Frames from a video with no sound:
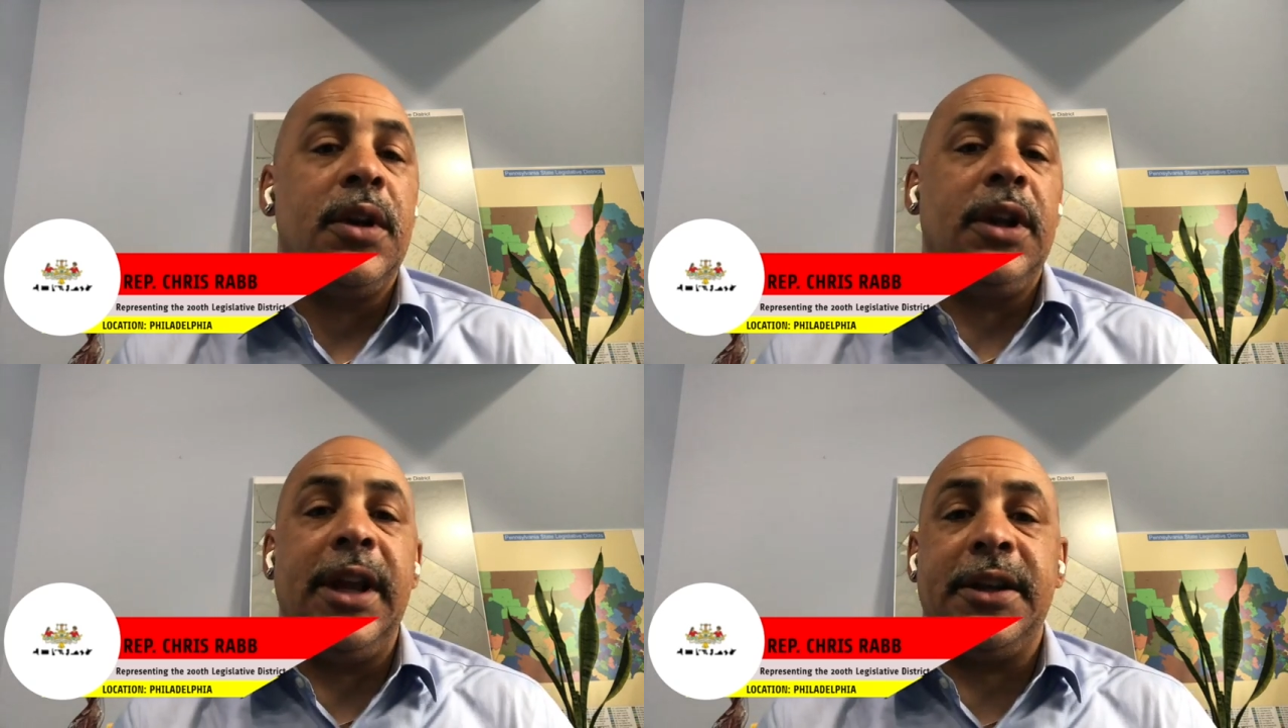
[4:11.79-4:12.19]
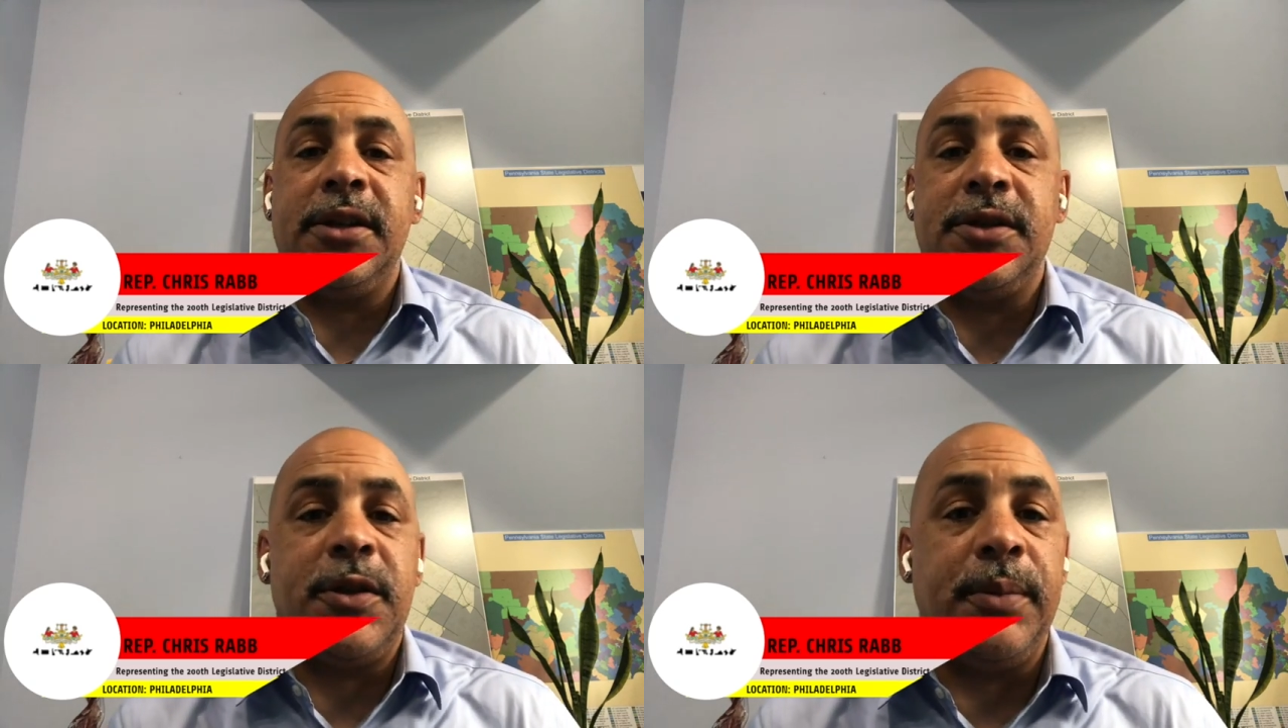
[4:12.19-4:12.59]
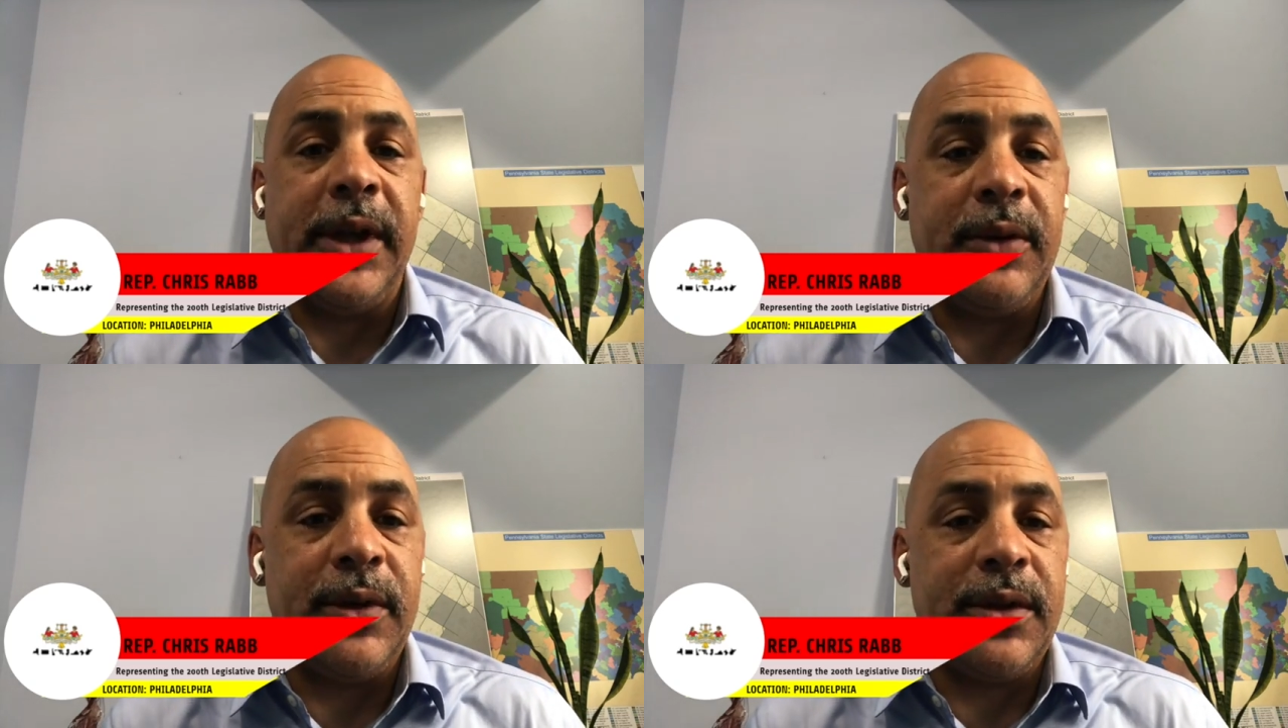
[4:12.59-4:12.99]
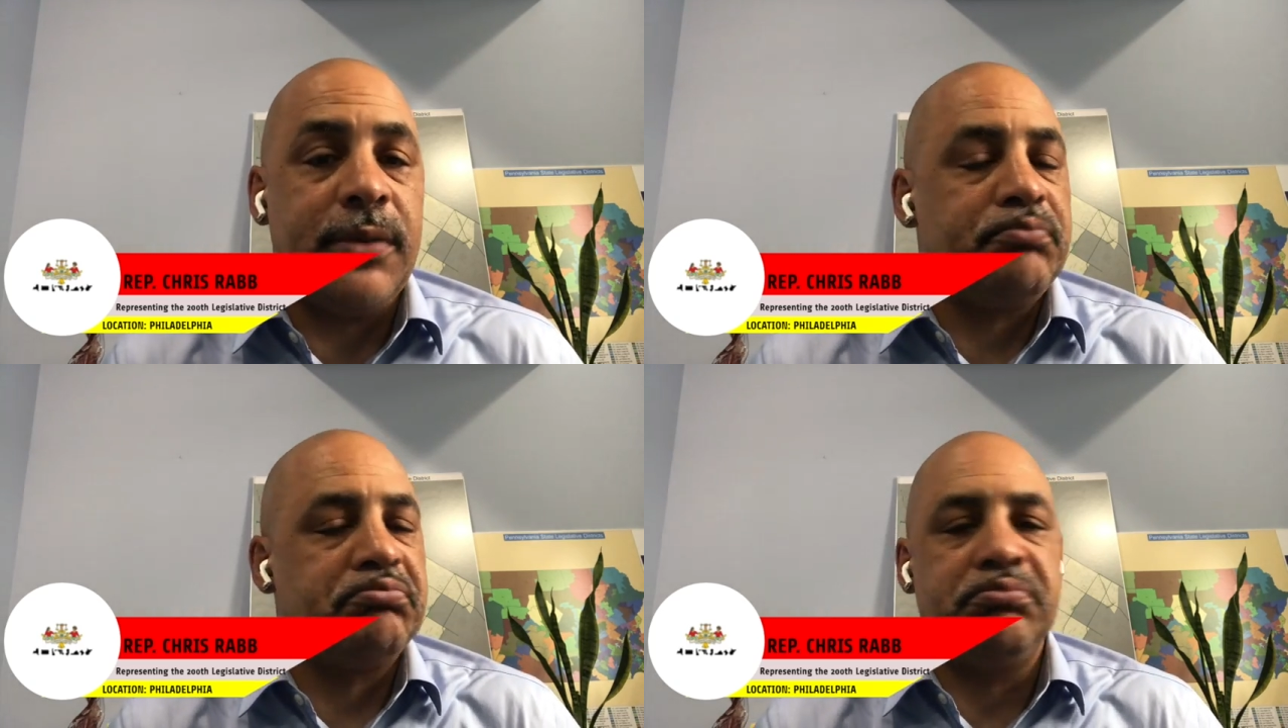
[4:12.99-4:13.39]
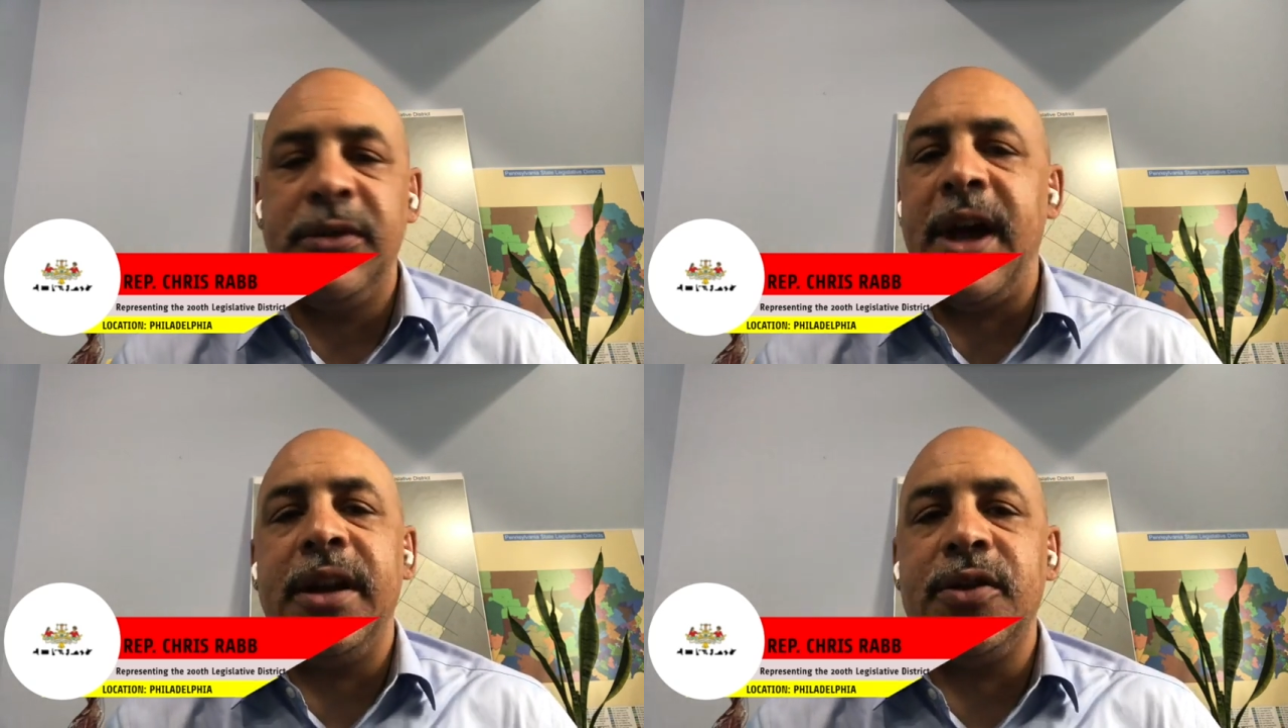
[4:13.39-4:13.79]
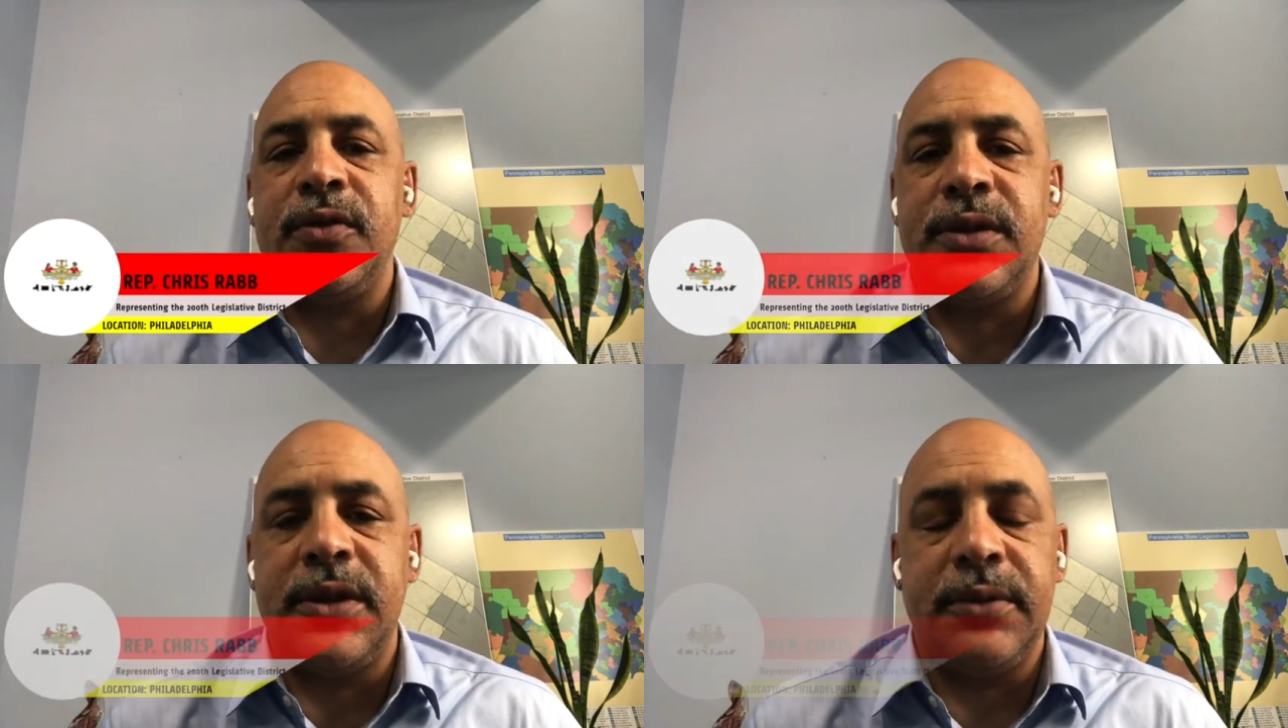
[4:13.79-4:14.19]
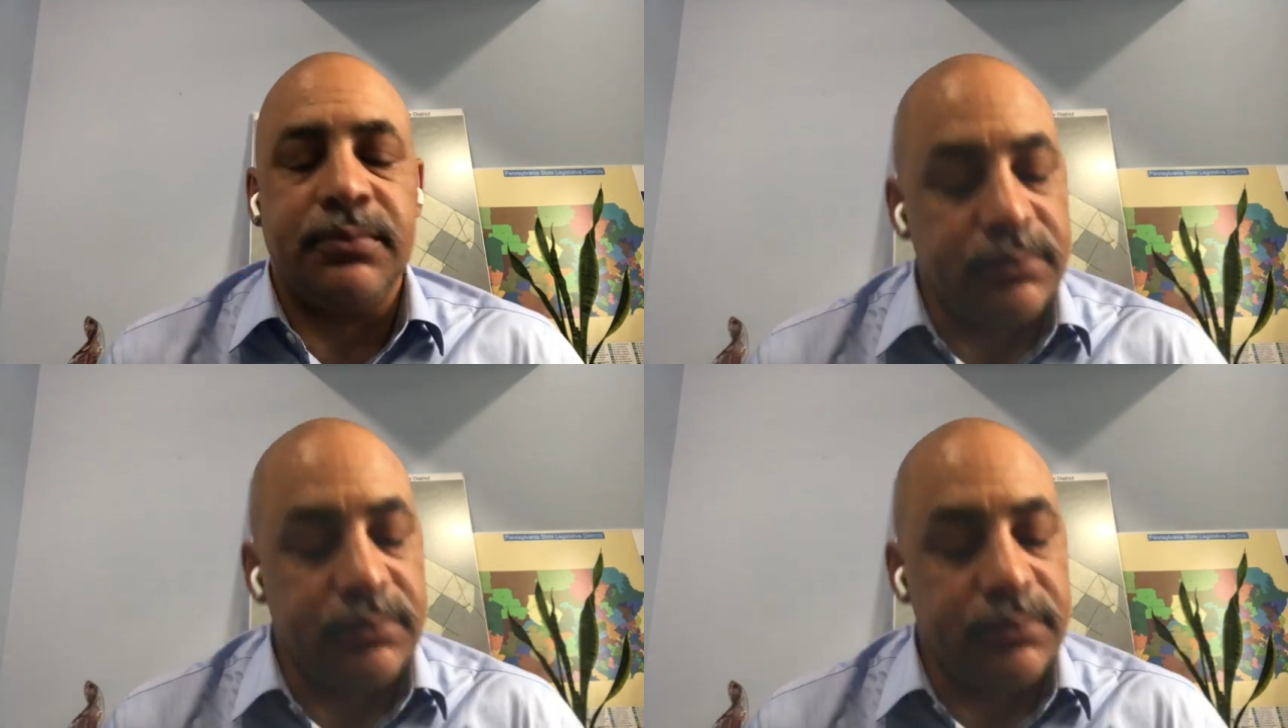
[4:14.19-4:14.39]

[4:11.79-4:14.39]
electeds to play with, not interested.